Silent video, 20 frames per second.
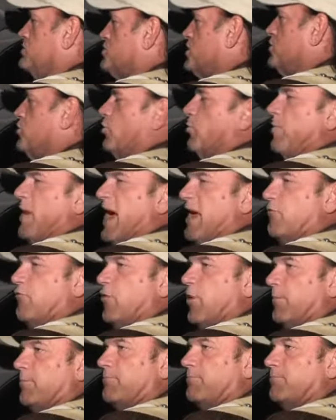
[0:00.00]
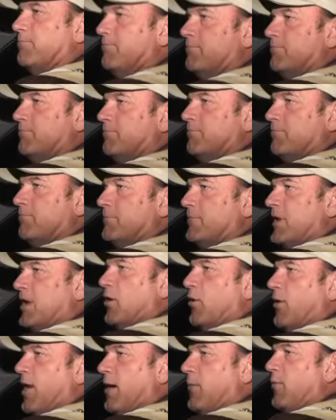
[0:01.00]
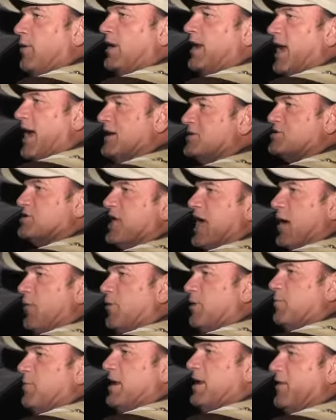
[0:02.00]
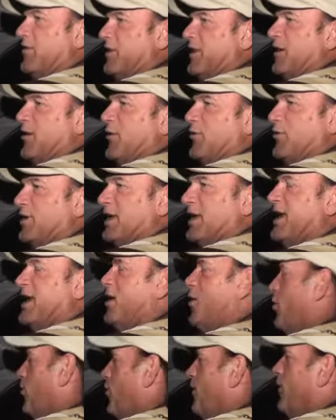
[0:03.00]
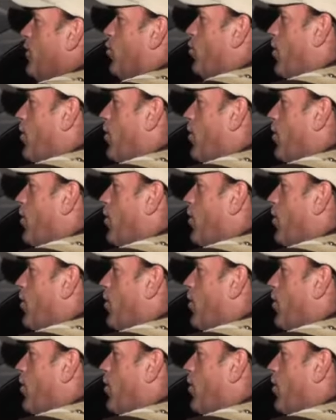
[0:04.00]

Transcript: is in your bedroom. I would guess that would be the only, or in the